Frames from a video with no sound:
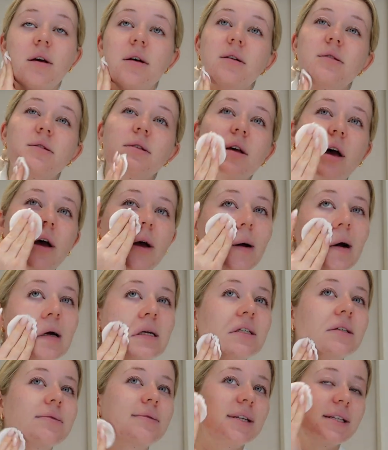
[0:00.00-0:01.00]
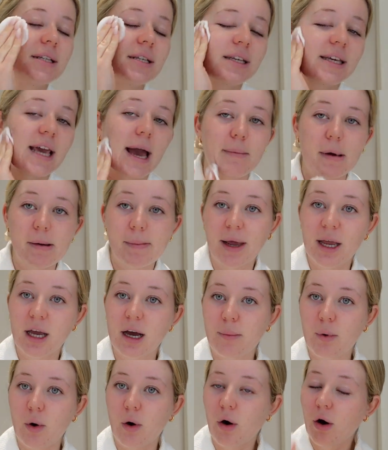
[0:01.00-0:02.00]
so I just wanted to get my
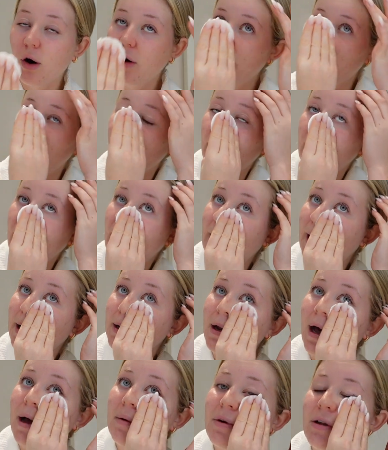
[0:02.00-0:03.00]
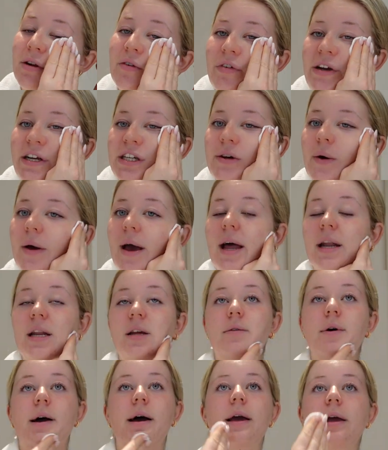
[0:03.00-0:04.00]
makeup off, and I'm gonna redo it
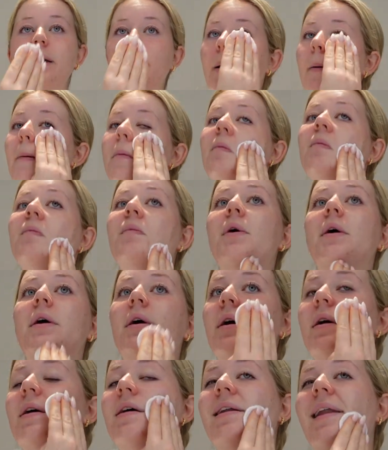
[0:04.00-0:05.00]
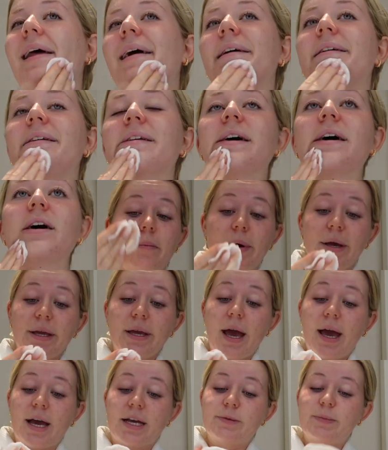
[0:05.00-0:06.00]
anyway later. But
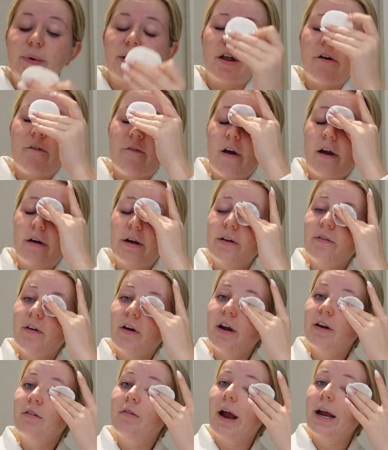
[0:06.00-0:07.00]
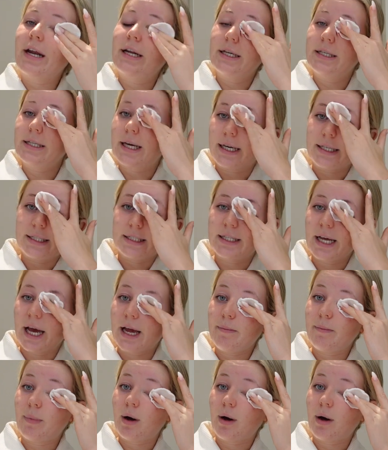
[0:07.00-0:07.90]
yeah, it's been a very, very rainy day today in